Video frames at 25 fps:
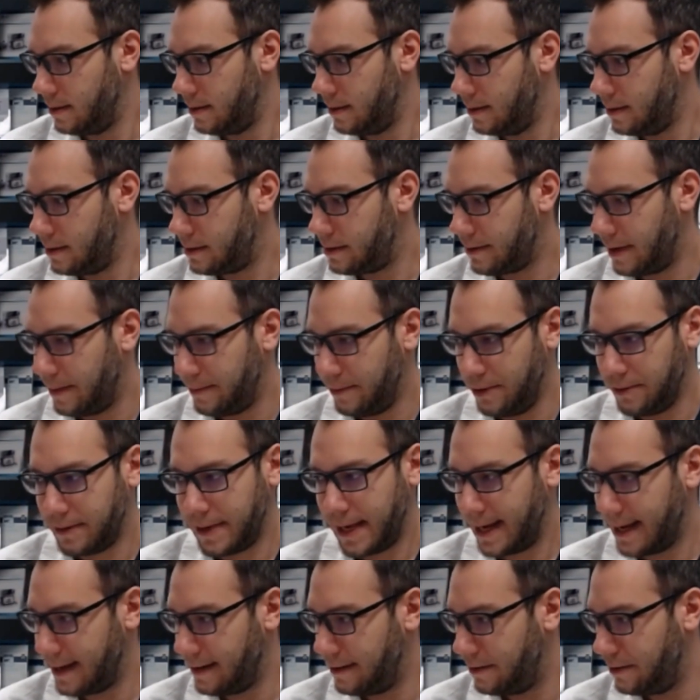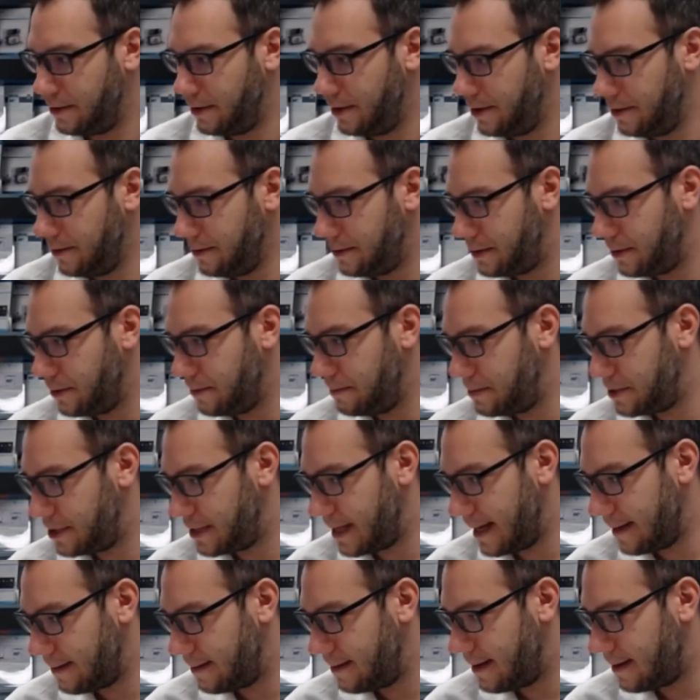So I'm looking at the YouTube
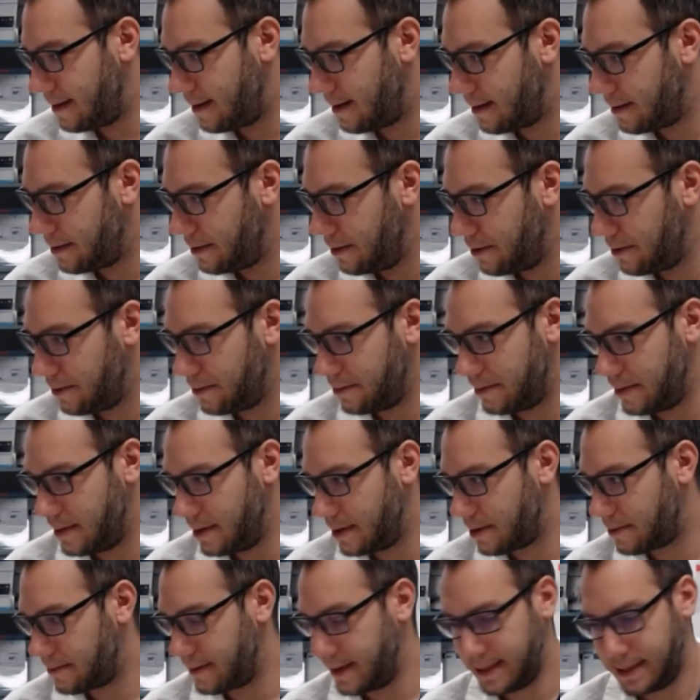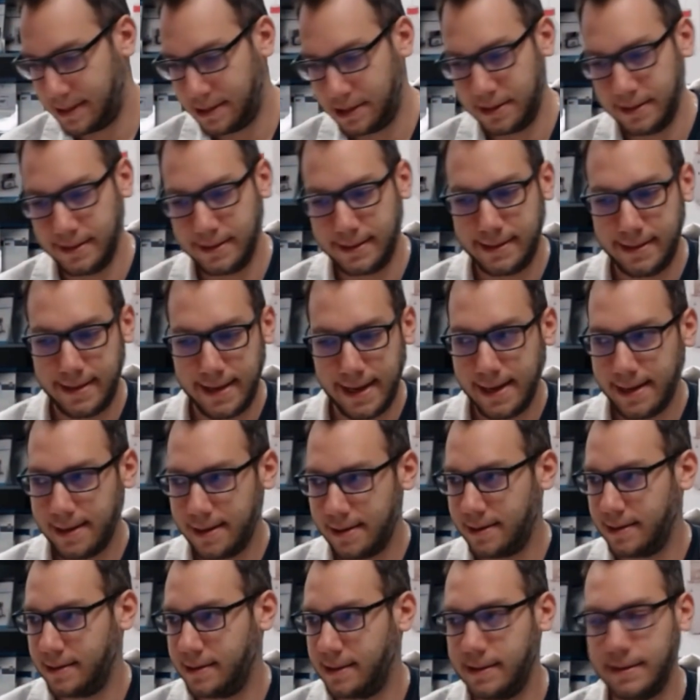chat. There are no questions
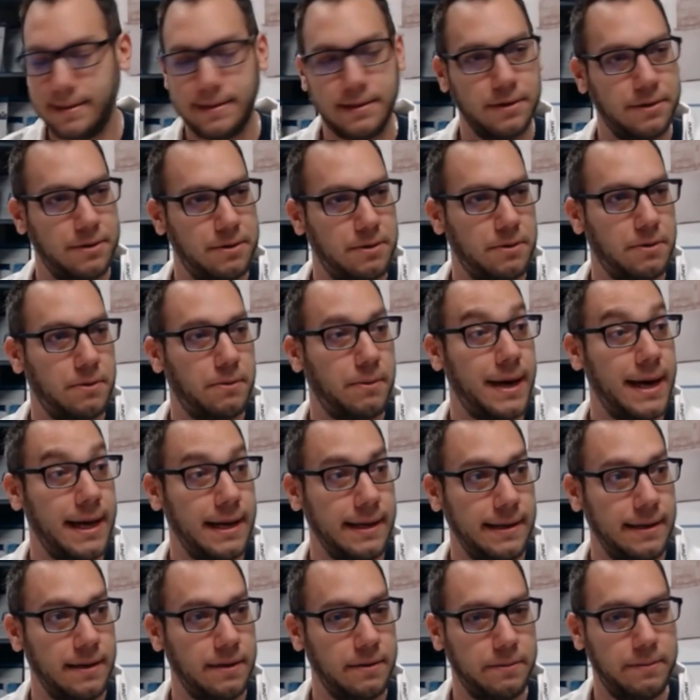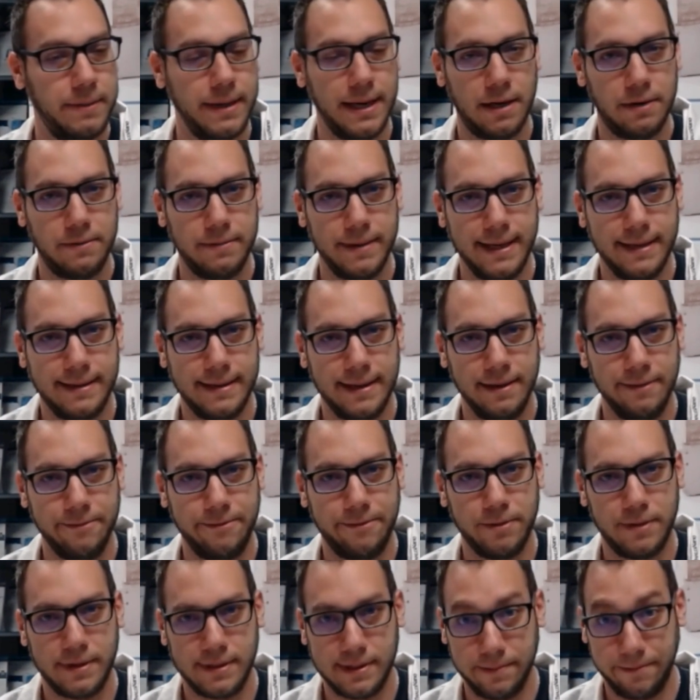there. So while we are waiting
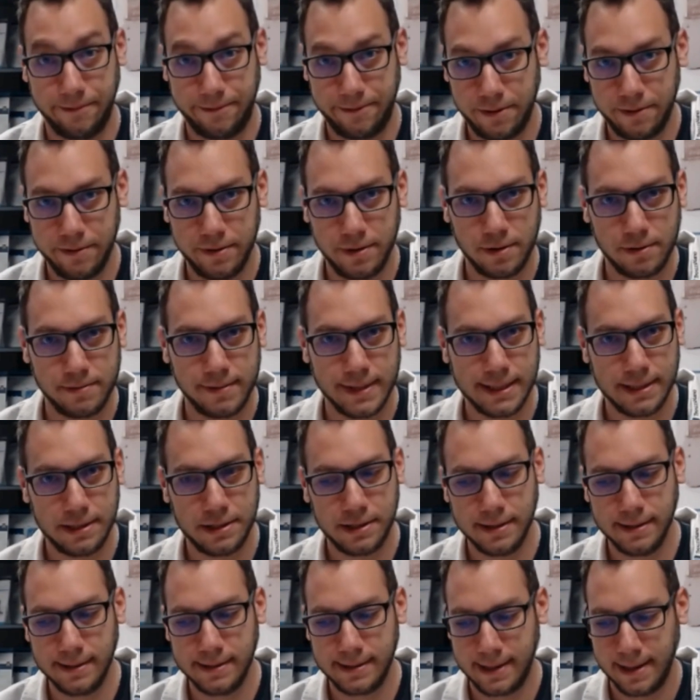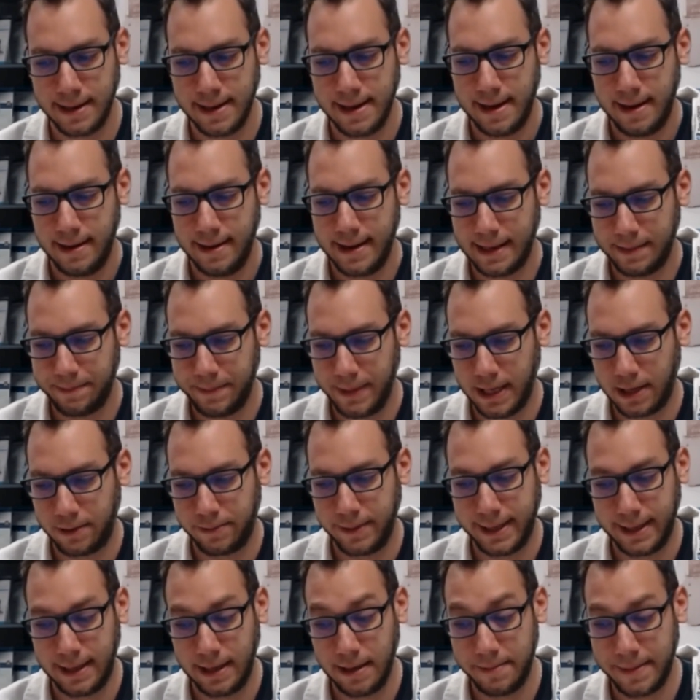for some further questions, let me
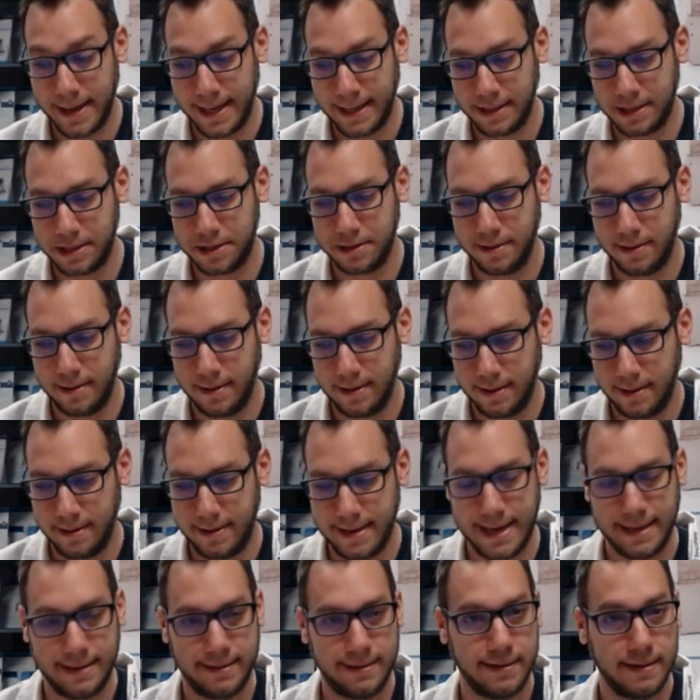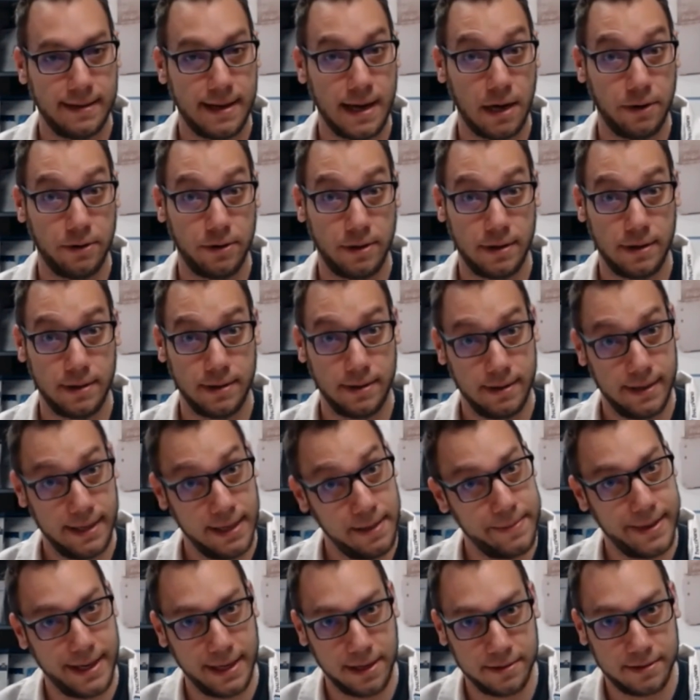quickly mention that our
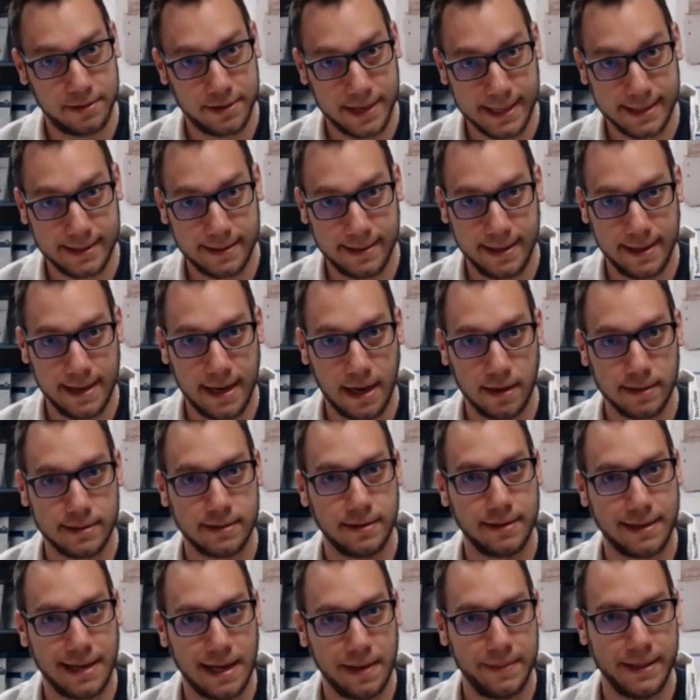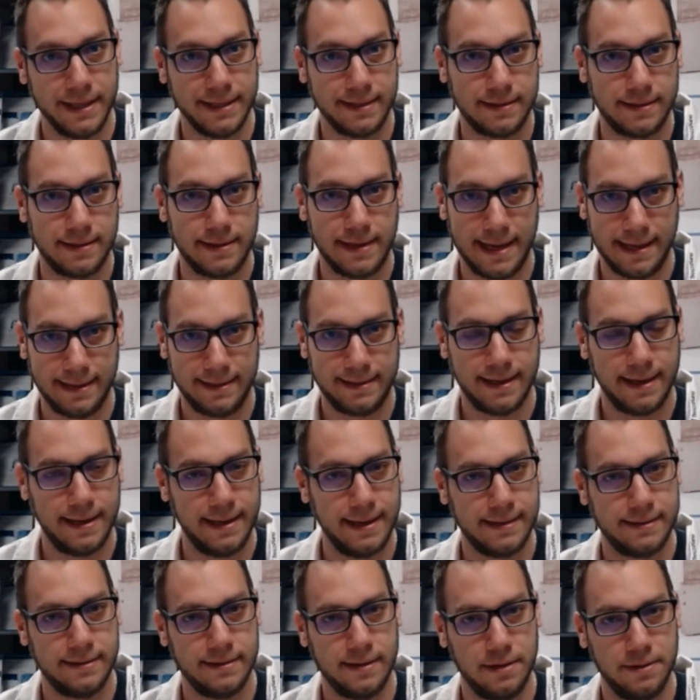email address, the
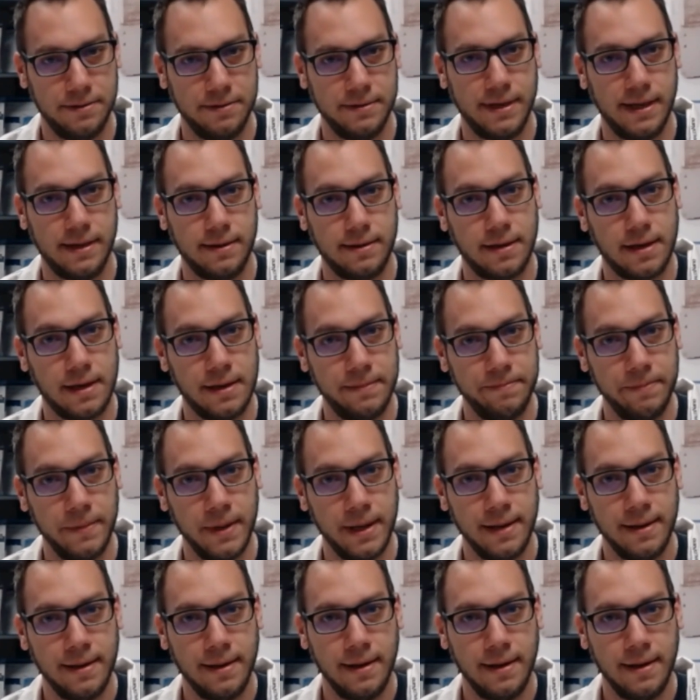askthechemist@thalesnano.com,